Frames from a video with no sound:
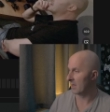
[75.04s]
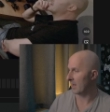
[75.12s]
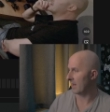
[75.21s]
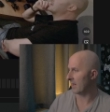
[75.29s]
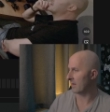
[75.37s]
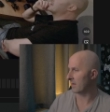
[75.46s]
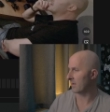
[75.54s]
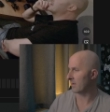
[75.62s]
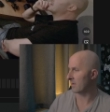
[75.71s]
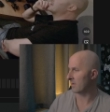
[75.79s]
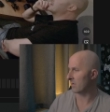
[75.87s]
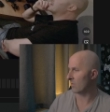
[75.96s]
and
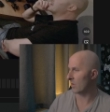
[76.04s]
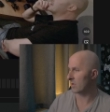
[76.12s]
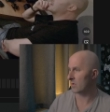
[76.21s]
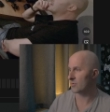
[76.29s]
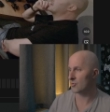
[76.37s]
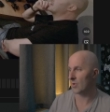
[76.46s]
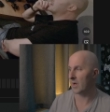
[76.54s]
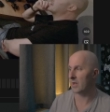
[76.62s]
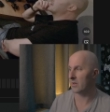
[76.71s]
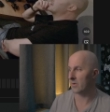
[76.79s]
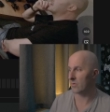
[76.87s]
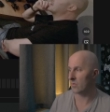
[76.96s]
what you're trying
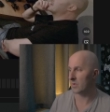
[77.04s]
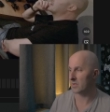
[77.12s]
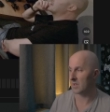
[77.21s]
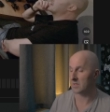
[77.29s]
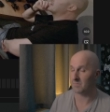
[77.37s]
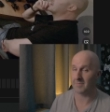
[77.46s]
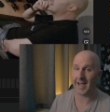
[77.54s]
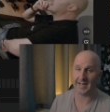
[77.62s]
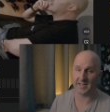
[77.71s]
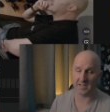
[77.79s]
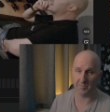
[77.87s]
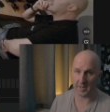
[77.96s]
to do is, is
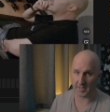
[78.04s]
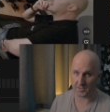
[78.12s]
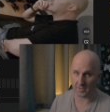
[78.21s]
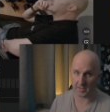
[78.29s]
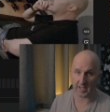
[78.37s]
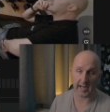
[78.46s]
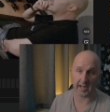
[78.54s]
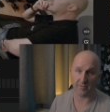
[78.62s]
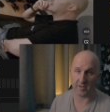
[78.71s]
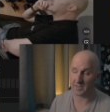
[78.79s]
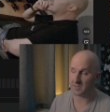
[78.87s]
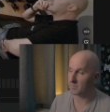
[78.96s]
maximize on the
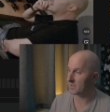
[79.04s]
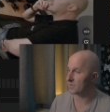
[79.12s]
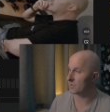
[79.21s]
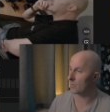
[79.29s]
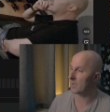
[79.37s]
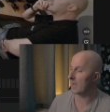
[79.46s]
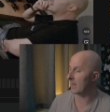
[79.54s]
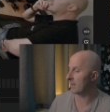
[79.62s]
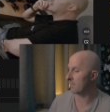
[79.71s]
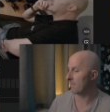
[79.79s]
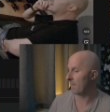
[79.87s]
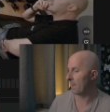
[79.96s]
area as much as you can